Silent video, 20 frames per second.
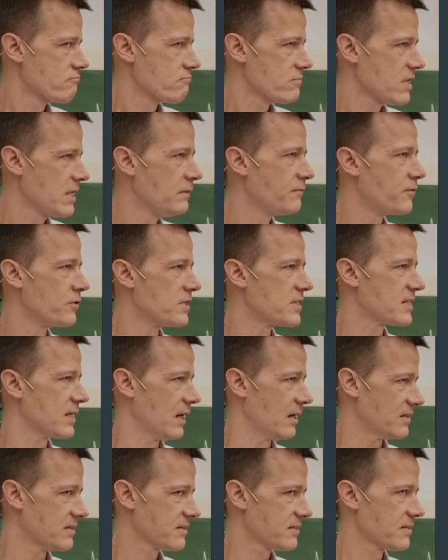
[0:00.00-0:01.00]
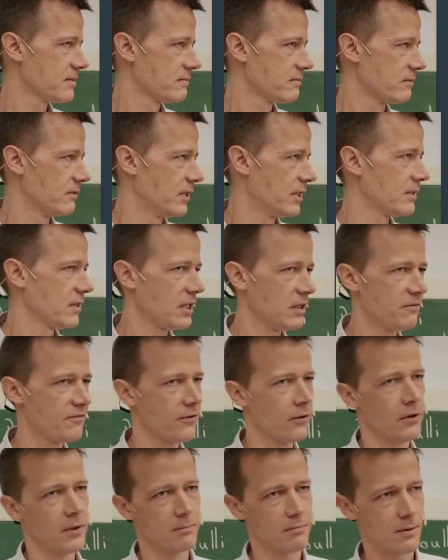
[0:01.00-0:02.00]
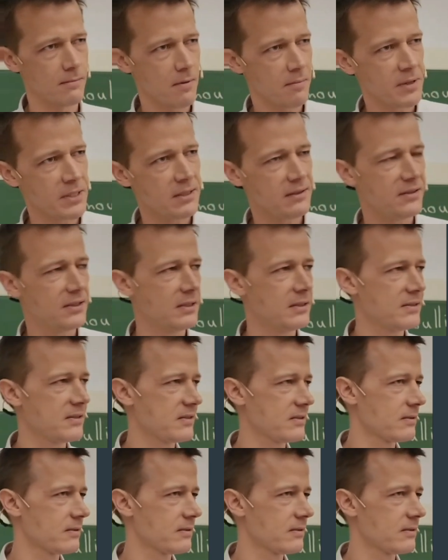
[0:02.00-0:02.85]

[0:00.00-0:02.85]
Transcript: inference tasks, right? Inferring probabilities,